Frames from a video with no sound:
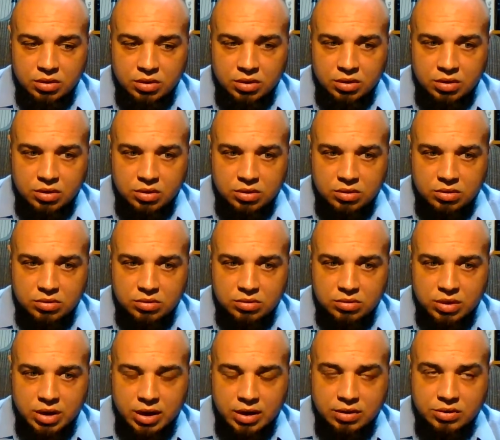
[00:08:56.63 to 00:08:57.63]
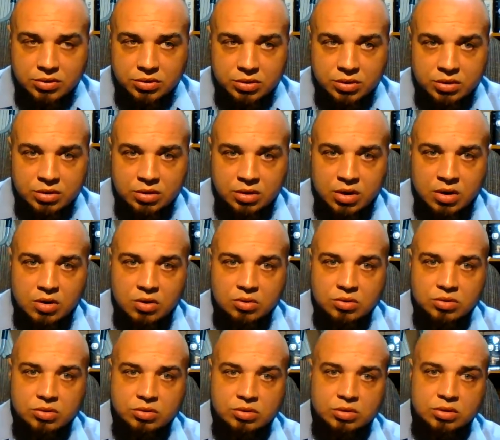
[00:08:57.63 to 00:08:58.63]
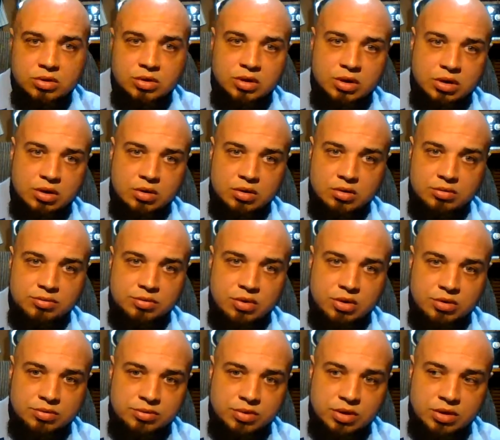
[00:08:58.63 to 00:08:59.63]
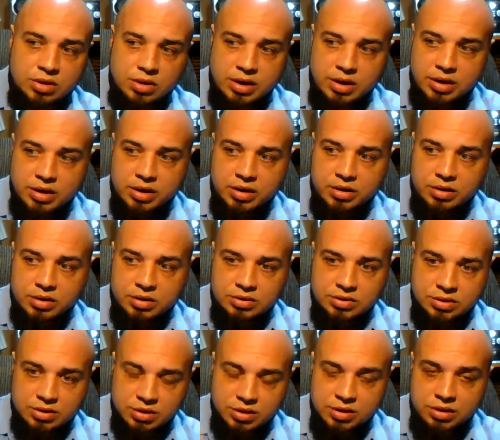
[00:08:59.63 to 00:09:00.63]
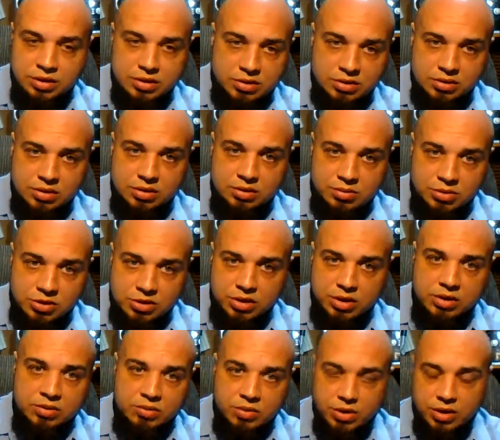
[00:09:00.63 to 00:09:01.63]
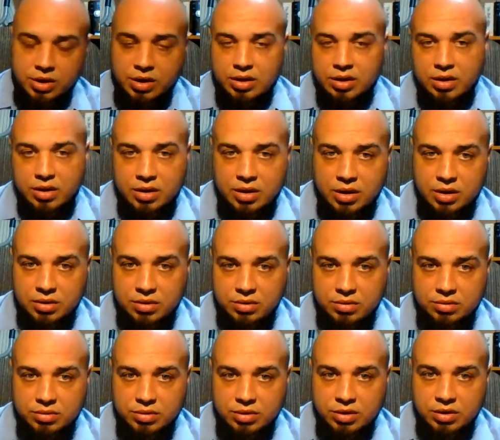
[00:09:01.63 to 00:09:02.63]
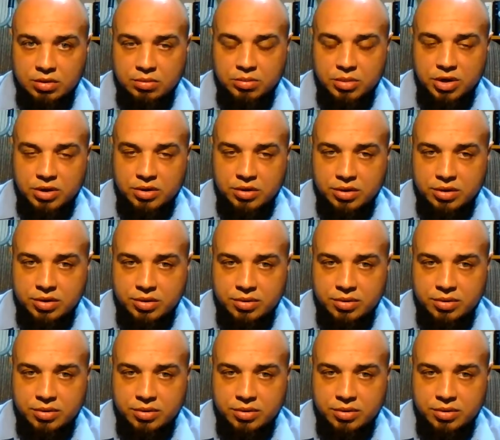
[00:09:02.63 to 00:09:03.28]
Uh, actually, the laws of, of, of the land is against them saying we can't gather in America.